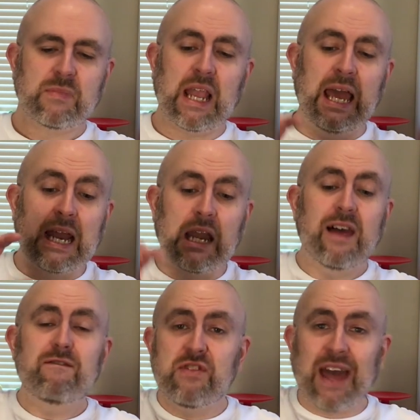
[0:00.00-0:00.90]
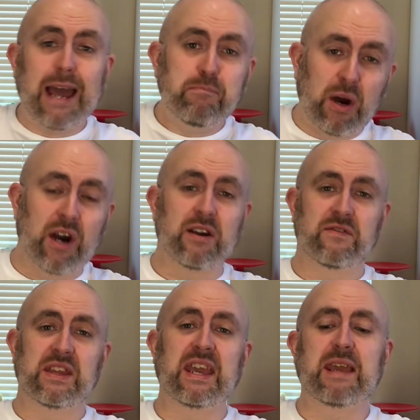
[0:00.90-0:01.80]
And I love that part of
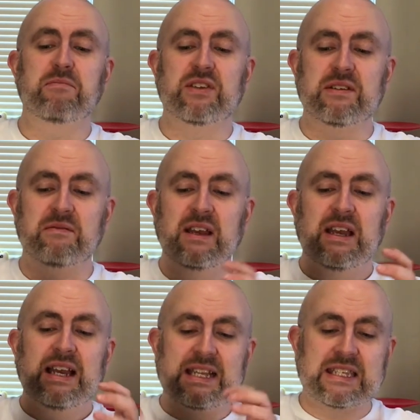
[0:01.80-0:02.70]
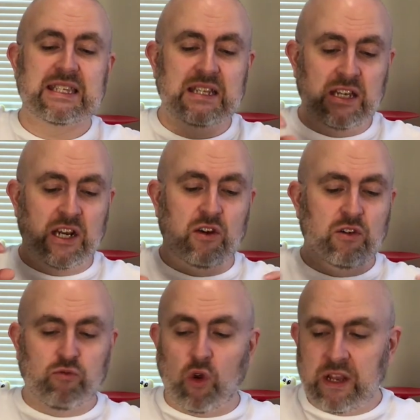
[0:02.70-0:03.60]
the game,
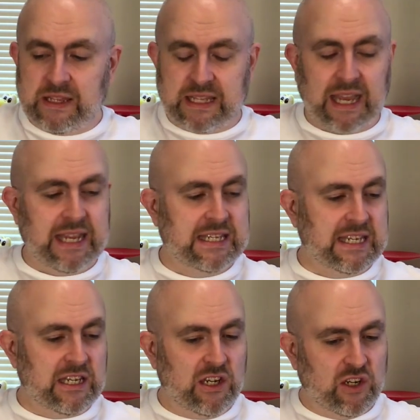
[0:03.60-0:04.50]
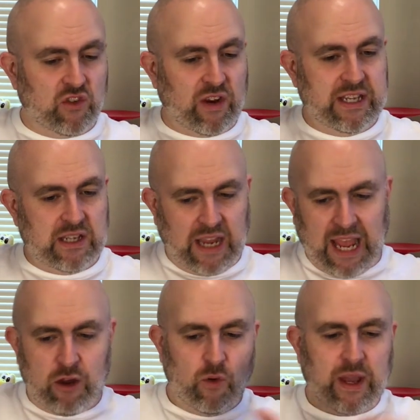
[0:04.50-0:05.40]
rolling the dice, and you're trying to,
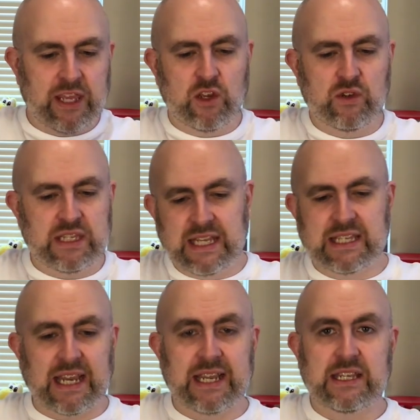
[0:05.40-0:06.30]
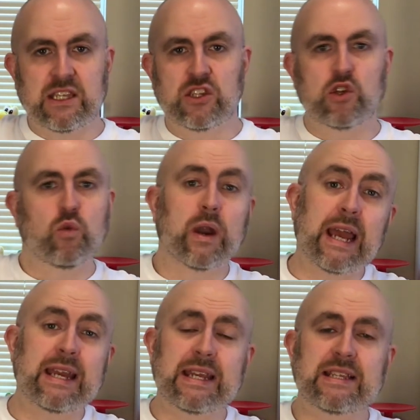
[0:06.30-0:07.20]
how do I use these dice to do what
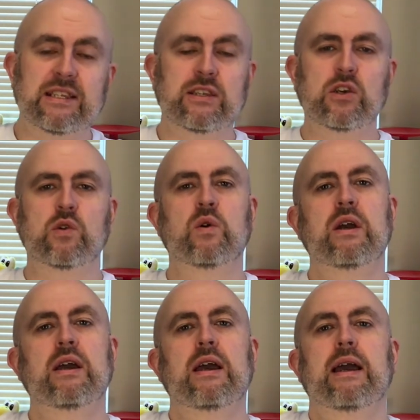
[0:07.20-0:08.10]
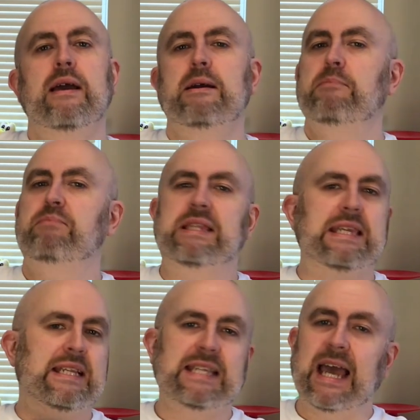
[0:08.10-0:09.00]
I need to do? But the
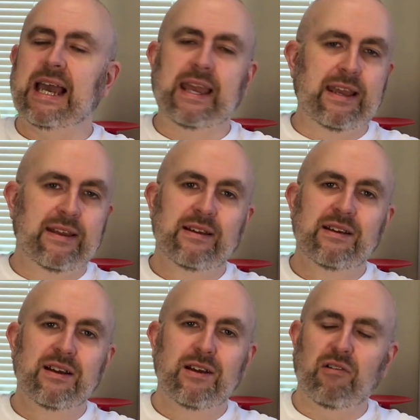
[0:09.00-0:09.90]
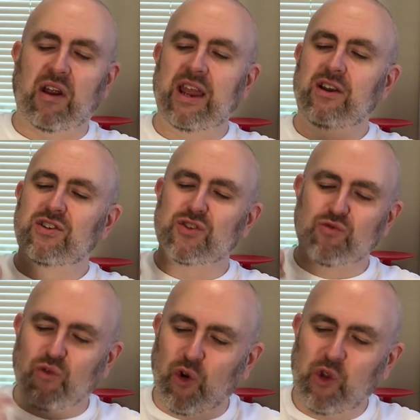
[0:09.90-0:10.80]
attacking, right? Just
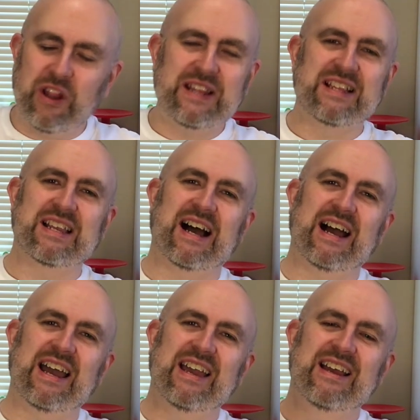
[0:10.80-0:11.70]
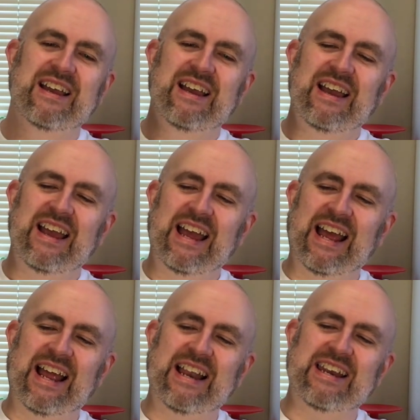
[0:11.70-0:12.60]
rolling the die
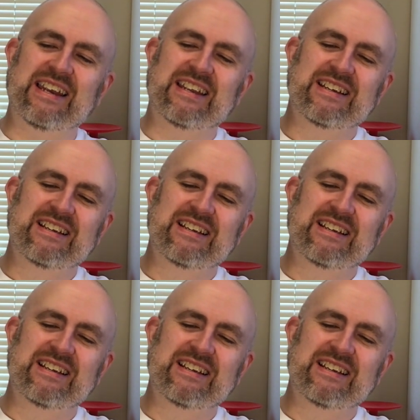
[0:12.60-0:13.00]
and